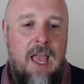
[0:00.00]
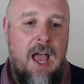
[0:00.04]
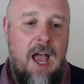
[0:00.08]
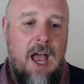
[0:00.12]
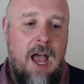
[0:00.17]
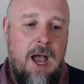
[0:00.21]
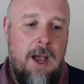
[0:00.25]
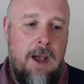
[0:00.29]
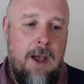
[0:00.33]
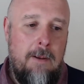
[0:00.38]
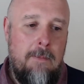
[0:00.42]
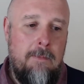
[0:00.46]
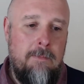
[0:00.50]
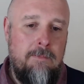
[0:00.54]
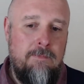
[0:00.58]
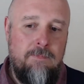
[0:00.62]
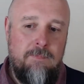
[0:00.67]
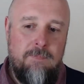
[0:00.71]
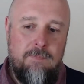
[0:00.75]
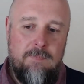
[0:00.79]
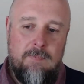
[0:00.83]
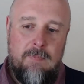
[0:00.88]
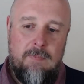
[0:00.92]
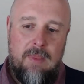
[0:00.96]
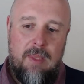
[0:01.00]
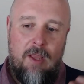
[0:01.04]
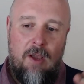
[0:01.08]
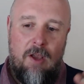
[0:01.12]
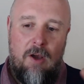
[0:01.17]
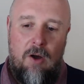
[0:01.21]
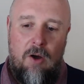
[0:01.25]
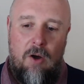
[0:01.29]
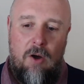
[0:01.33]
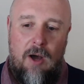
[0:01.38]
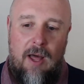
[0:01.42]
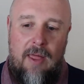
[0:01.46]
And
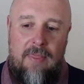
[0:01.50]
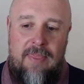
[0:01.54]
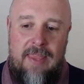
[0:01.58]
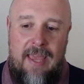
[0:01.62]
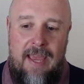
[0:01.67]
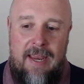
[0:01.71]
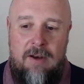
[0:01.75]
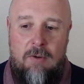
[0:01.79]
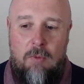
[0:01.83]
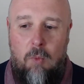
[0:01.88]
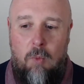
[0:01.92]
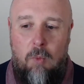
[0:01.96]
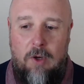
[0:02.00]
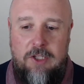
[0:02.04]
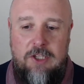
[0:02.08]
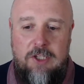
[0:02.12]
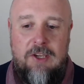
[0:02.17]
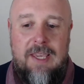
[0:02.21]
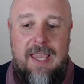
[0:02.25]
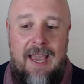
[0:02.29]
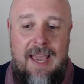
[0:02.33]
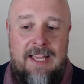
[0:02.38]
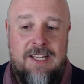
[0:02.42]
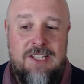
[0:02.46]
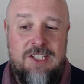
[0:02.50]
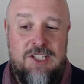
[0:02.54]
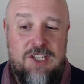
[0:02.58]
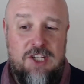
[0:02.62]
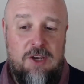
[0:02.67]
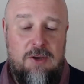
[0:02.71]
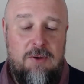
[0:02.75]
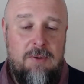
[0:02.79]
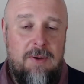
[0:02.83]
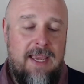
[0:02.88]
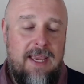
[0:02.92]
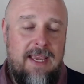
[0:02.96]
then what you can
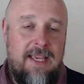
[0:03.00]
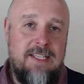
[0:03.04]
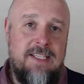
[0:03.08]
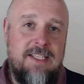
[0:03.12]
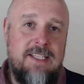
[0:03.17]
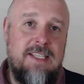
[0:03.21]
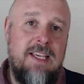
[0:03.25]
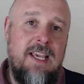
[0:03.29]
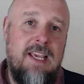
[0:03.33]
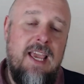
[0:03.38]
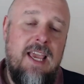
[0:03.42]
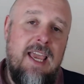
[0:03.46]
do is